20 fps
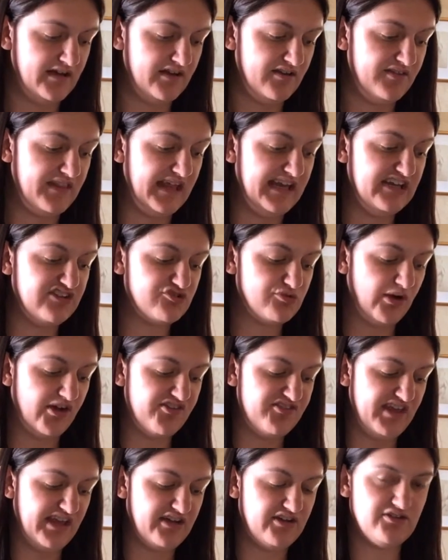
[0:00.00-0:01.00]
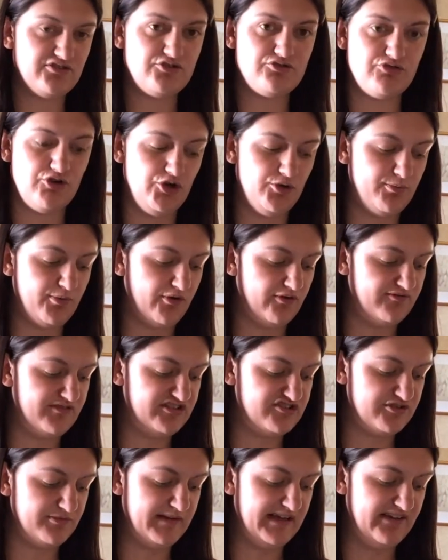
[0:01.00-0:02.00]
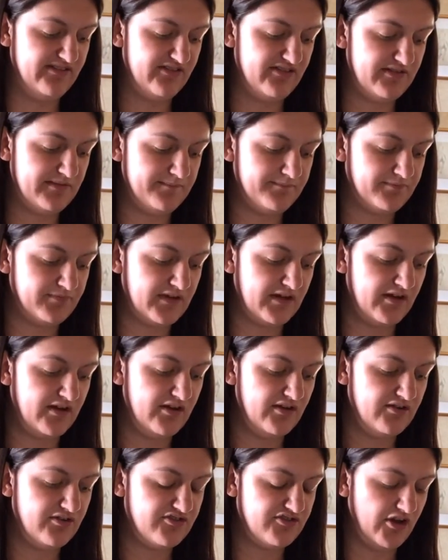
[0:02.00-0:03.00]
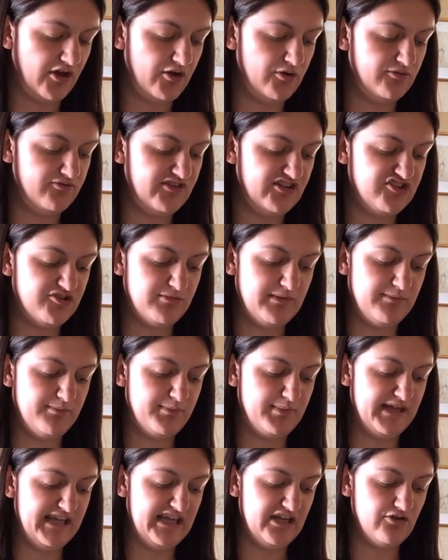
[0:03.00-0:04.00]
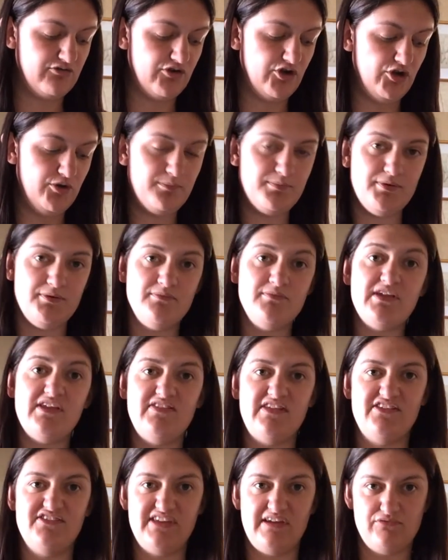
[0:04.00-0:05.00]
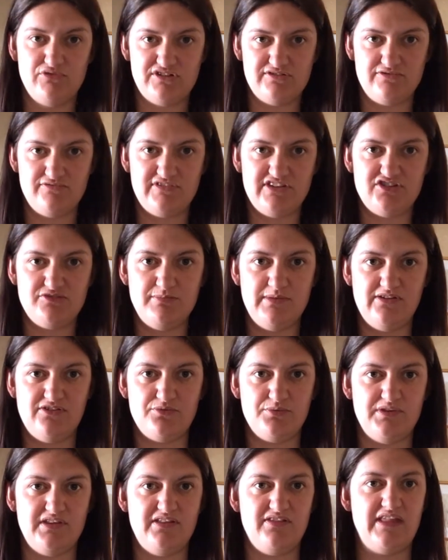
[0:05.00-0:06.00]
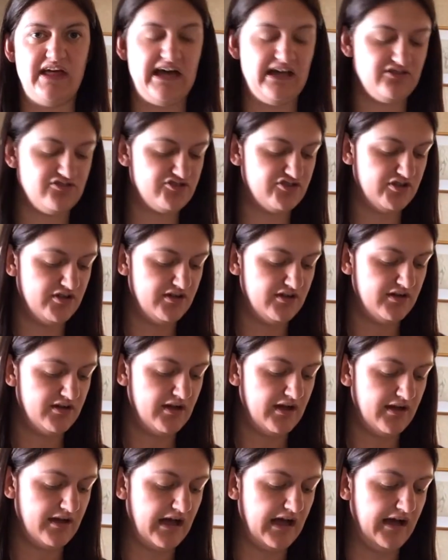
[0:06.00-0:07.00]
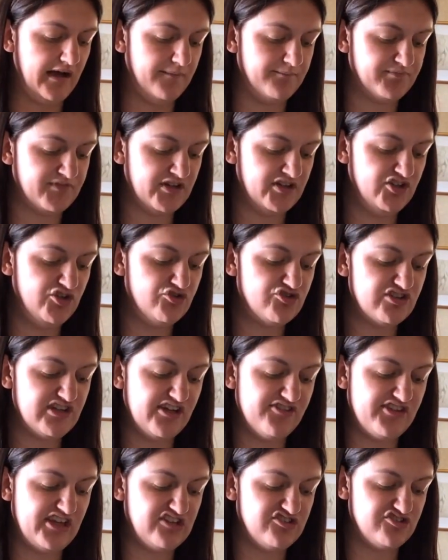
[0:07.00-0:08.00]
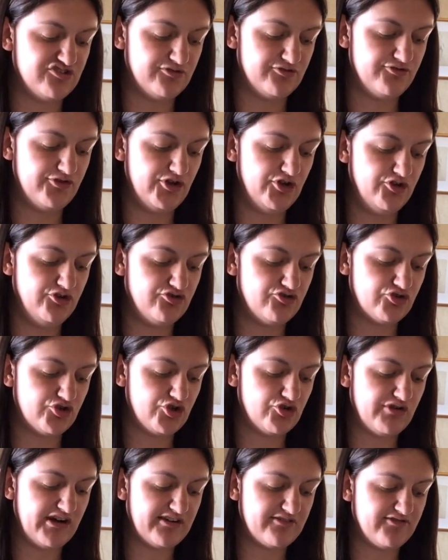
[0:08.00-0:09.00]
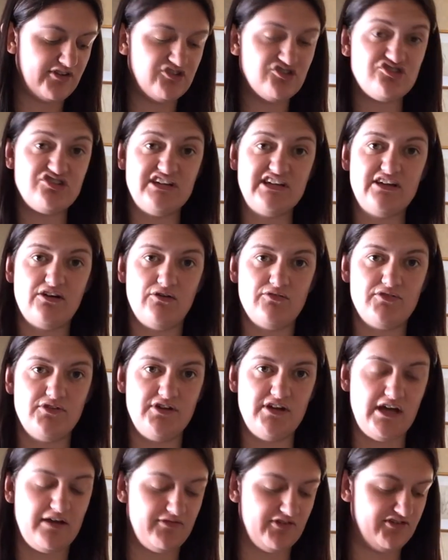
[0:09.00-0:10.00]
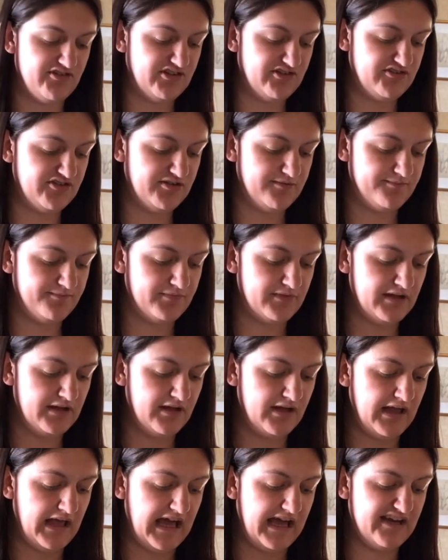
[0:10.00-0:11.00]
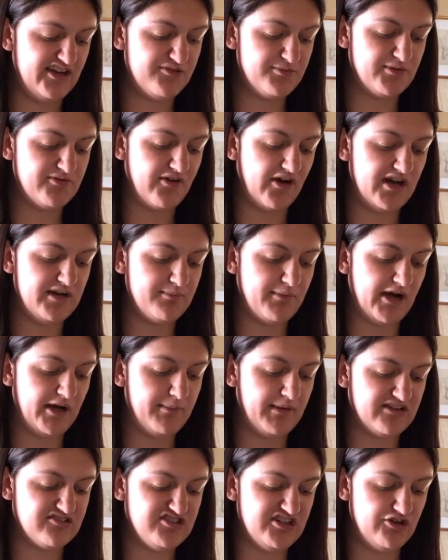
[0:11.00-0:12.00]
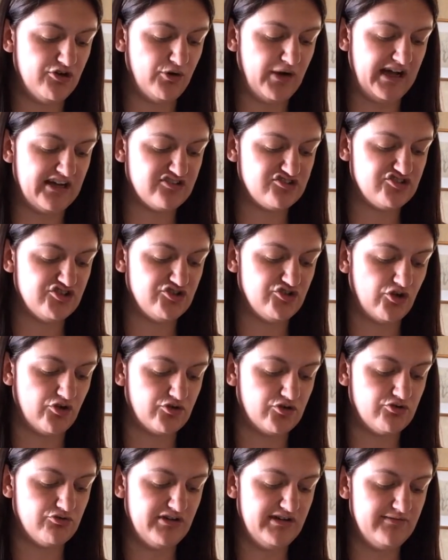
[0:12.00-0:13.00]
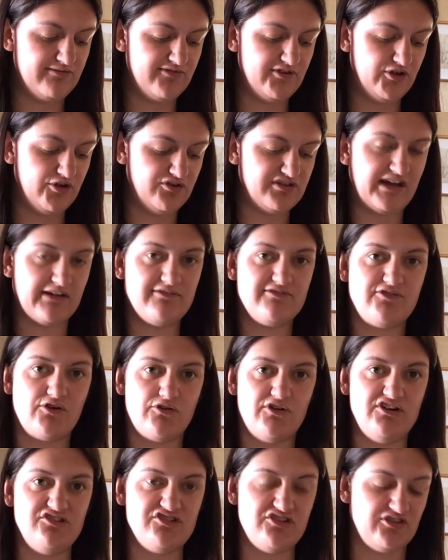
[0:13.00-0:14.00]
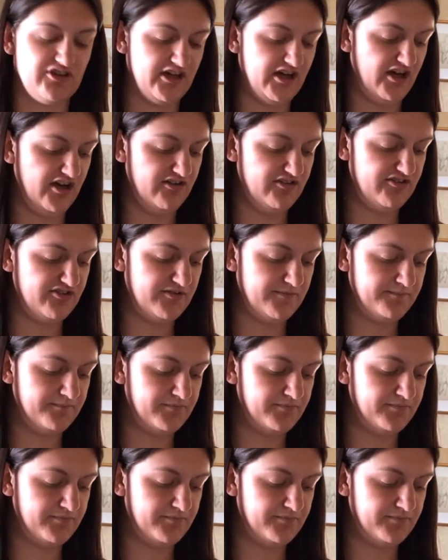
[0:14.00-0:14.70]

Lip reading: Then into our second group of vitamins, so vitamin B group, and there's several different vitamins within that. Utilisation of food, correct functioning of the nervous system, and it's provided by bacterial action on green food and forage in the gut.